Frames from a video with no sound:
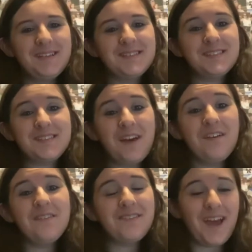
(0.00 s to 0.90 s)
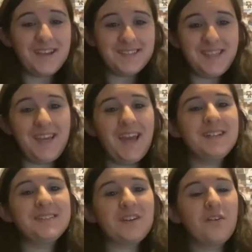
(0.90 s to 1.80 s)
So that is the
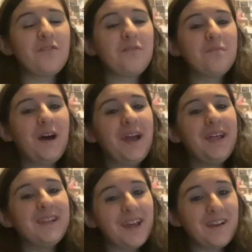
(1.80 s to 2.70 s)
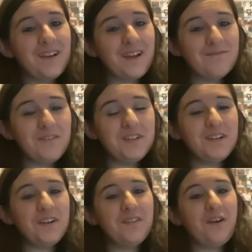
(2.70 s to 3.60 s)
end of my Legoland
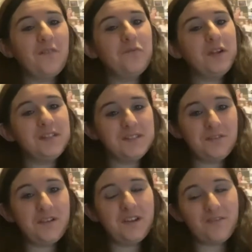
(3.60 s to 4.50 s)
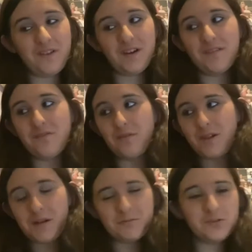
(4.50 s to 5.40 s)
video. I'm really sorry if I have
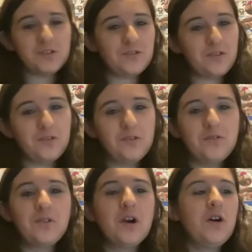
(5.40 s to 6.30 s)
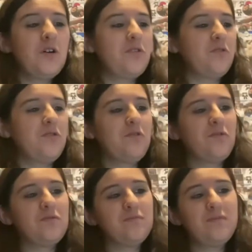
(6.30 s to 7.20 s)
rambled on it all,
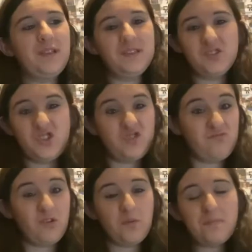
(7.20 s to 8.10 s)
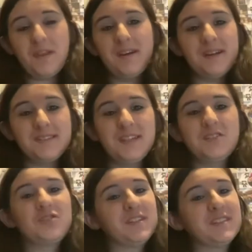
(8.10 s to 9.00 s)
or it's not been as
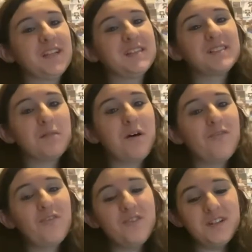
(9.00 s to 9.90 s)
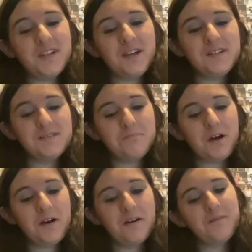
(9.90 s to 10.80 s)
interesting as some other videos,
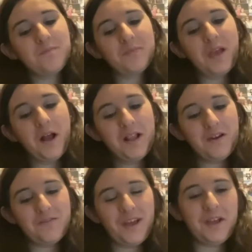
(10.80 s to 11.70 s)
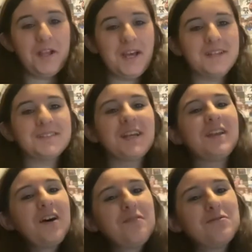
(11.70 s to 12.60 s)
but I love Legoland and
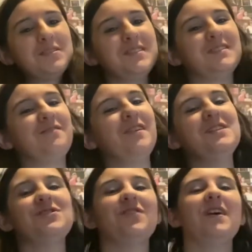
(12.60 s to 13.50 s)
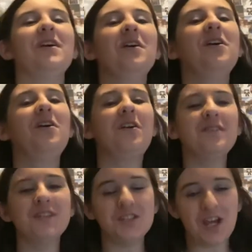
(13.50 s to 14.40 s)
I wanted to feature it
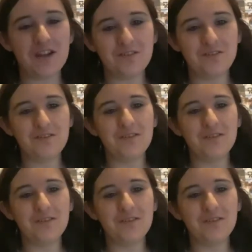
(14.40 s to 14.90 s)
on the channel